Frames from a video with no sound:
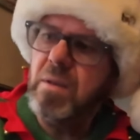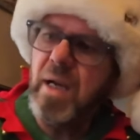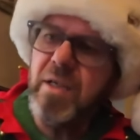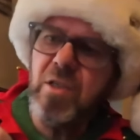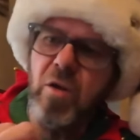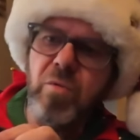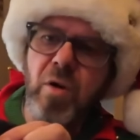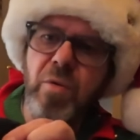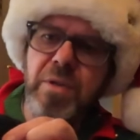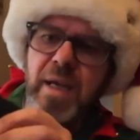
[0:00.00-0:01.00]
Nice
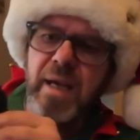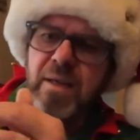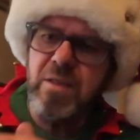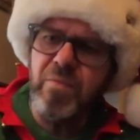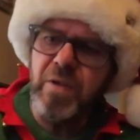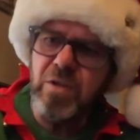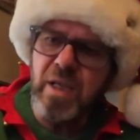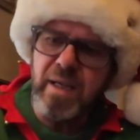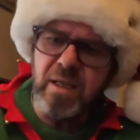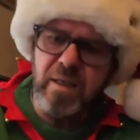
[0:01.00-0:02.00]
logo on there. It feels
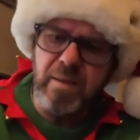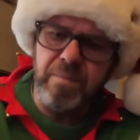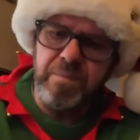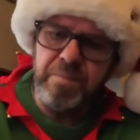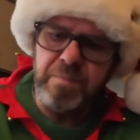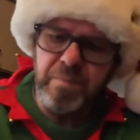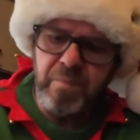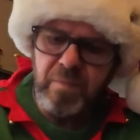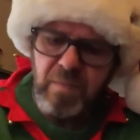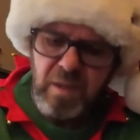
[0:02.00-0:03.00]
like a
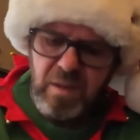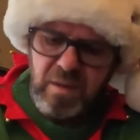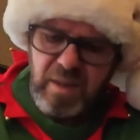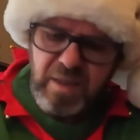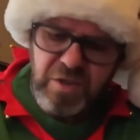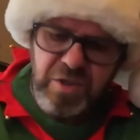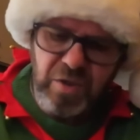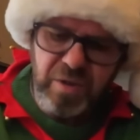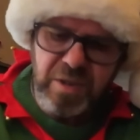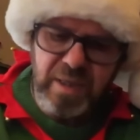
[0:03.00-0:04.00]

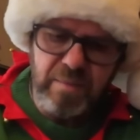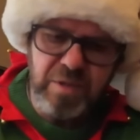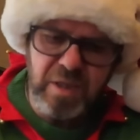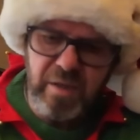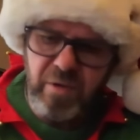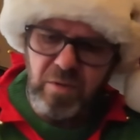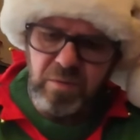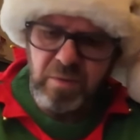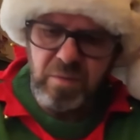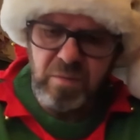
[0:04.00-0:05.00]
silky type material,
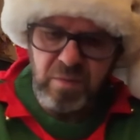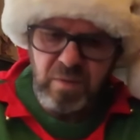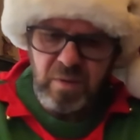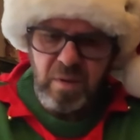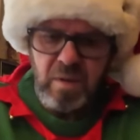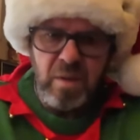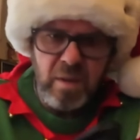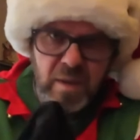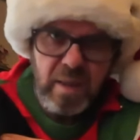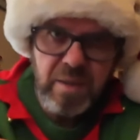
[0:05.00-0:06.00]

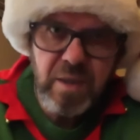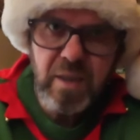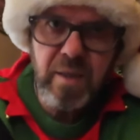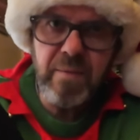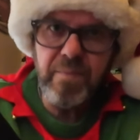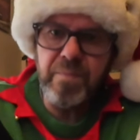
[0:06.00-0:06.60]
and the